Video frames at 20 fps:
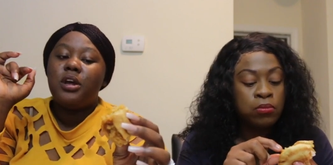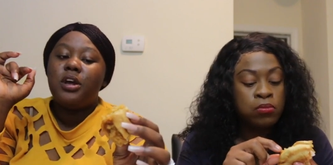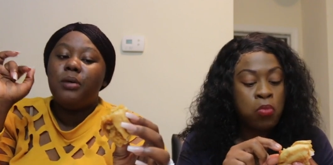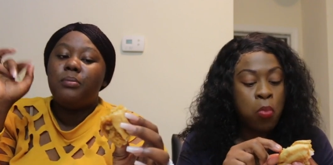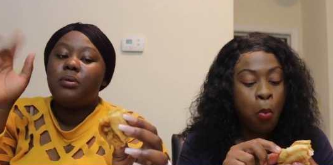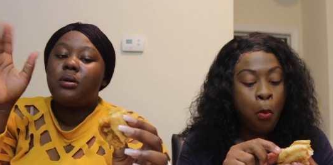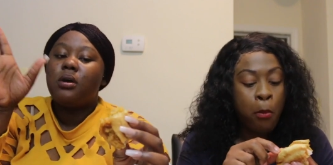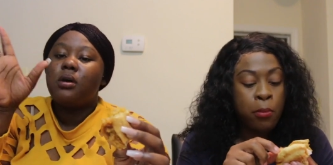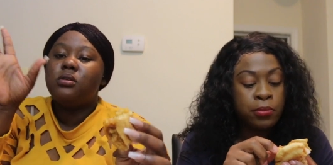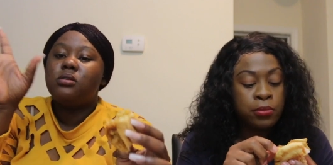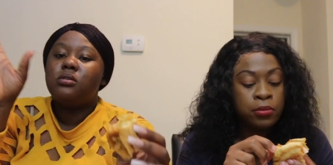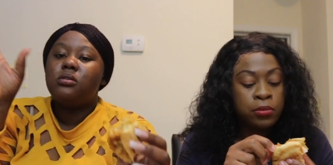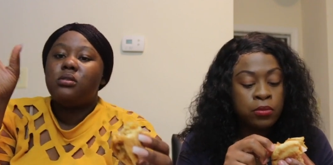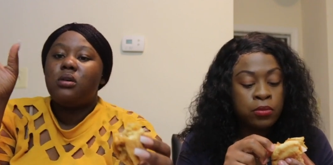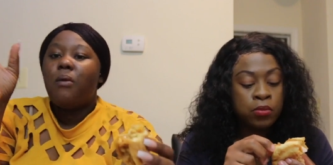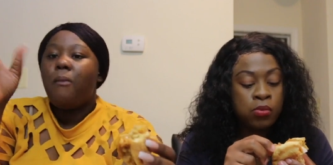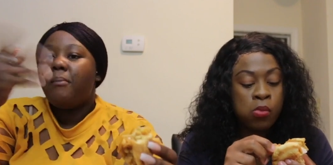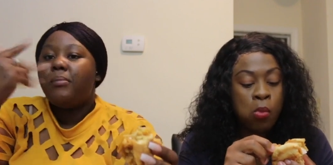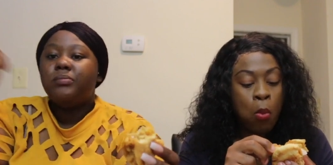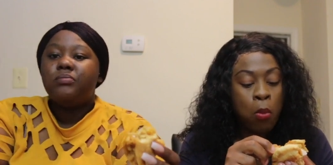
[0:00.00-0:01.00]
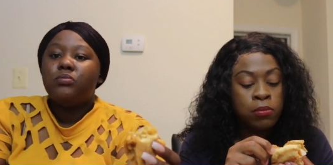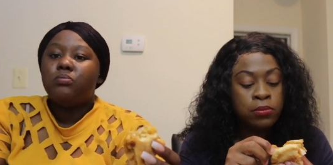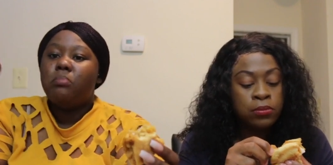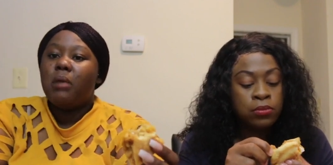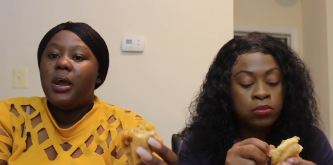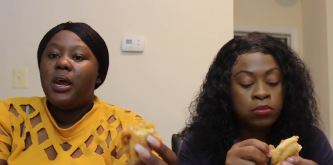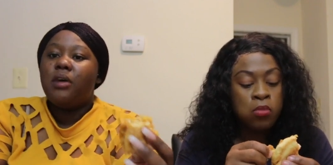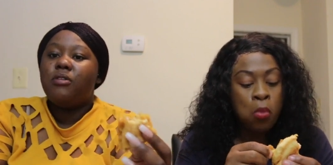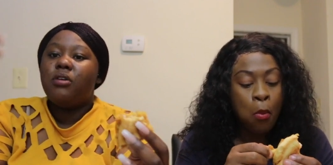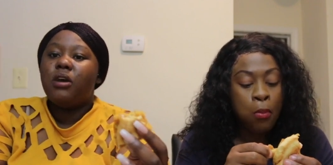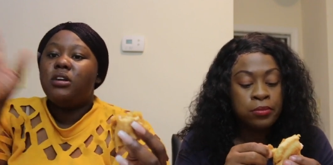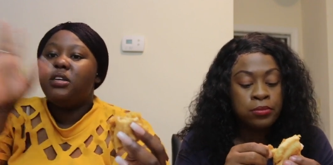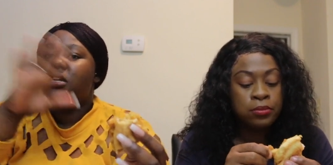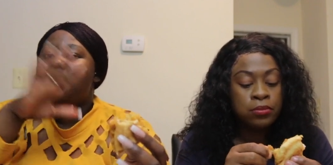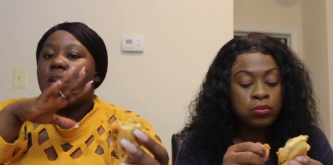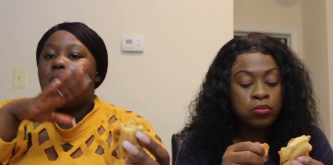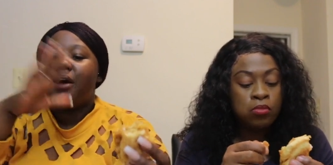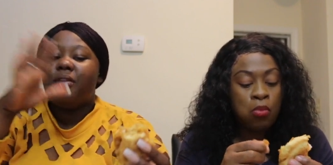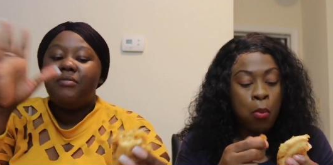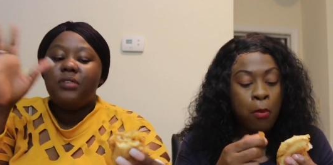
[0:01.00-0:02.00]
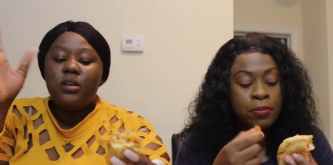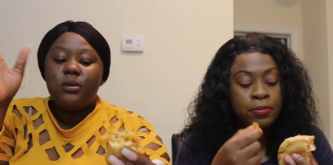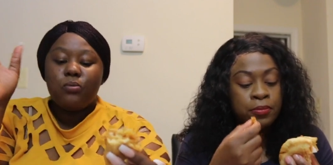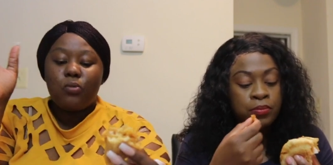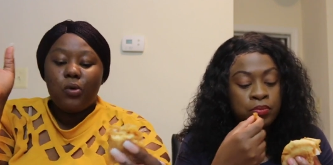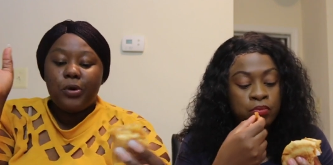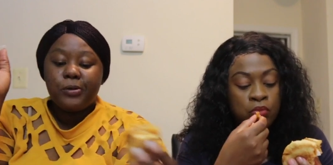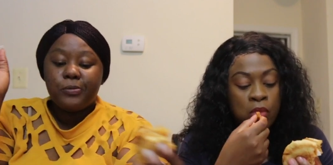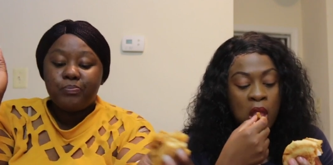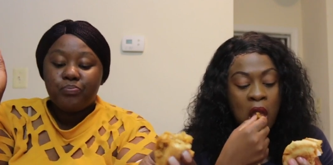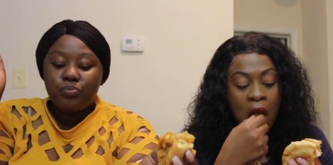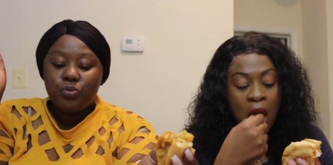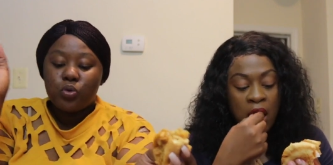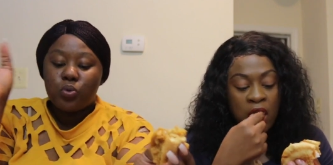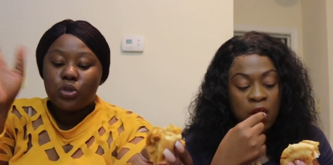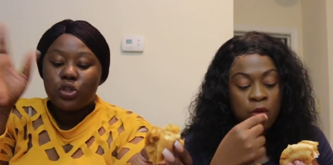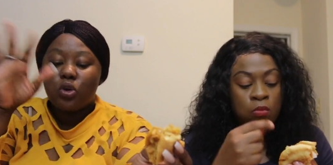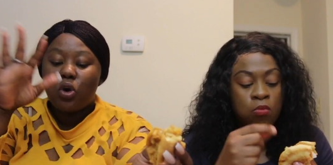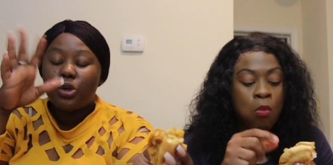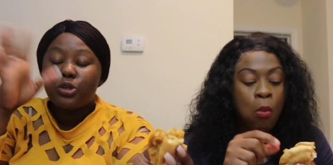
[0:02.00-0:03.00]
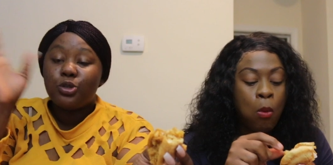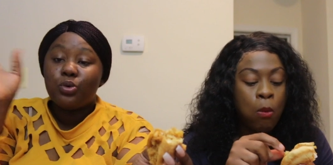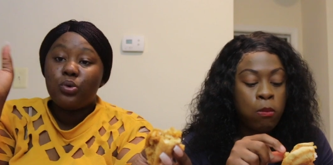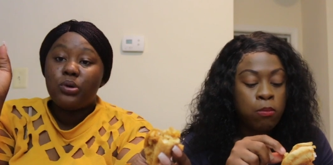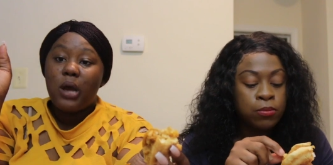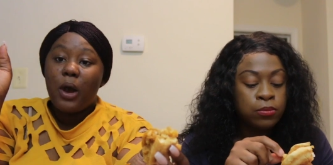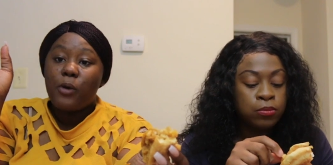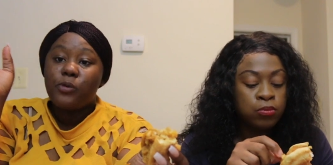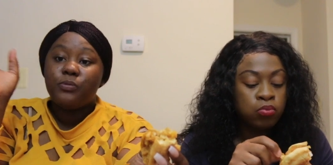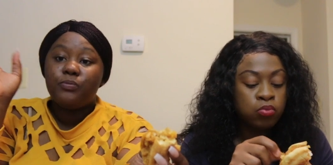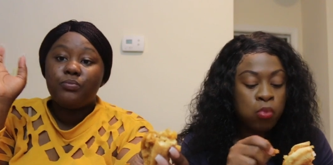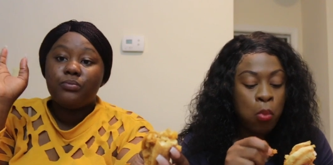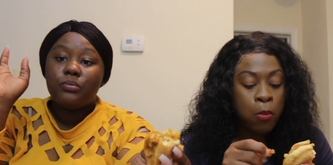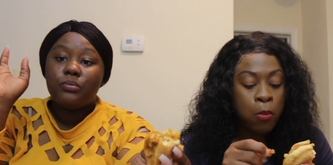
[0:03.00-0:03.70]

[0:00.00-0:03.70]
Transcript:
Speaker 1: it here because my area didn't have any more. It was all sold out.